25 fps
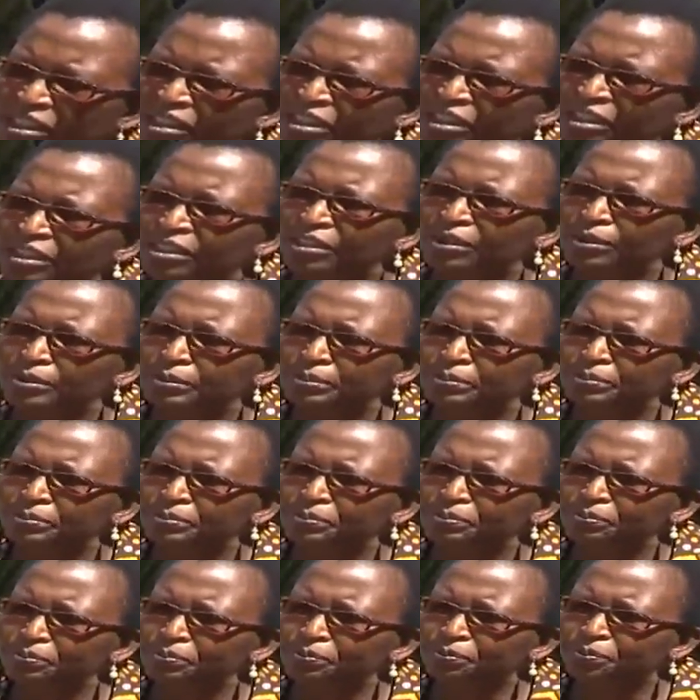Um,
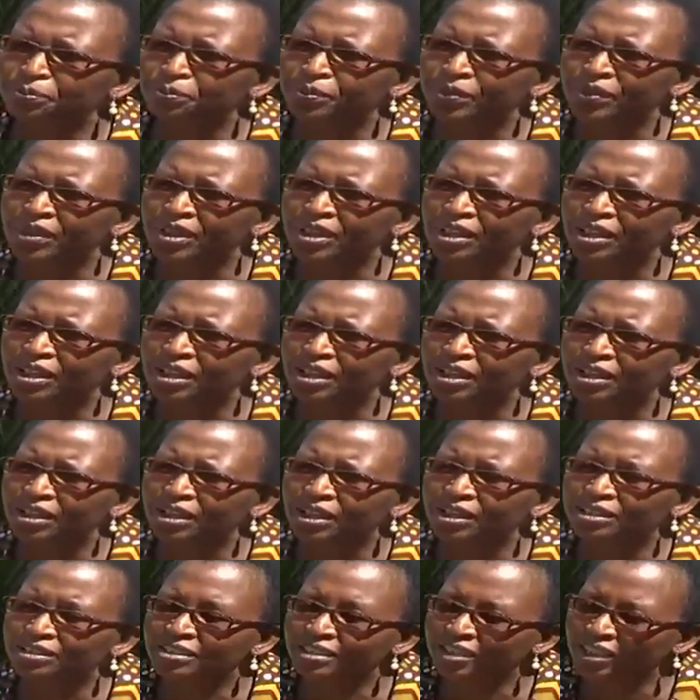
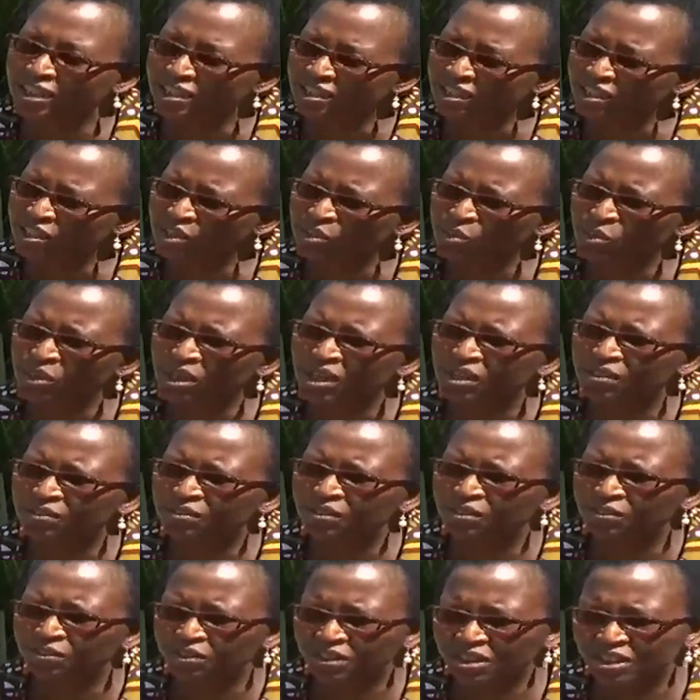as Kenyans, we
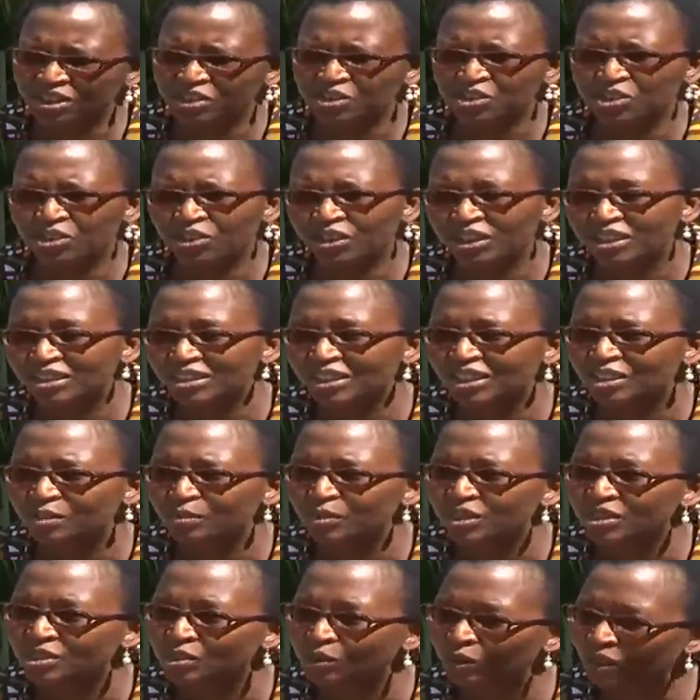have a very strong
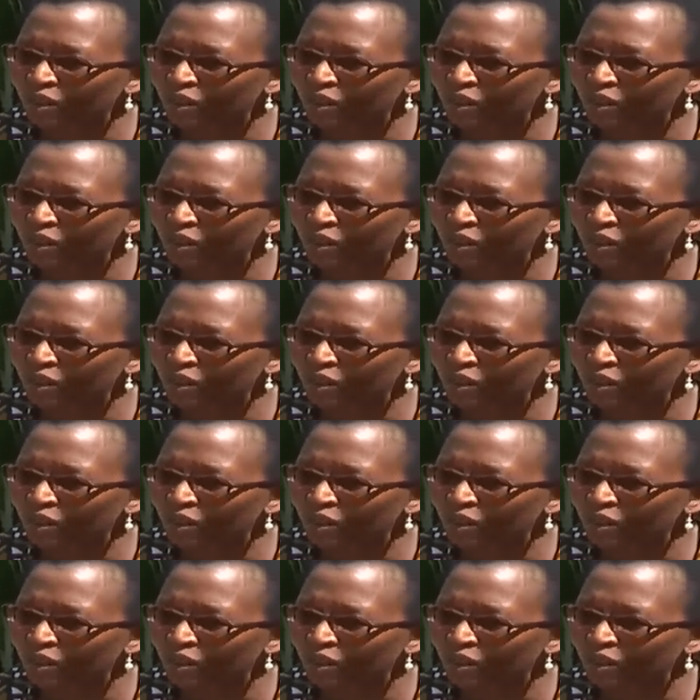attachment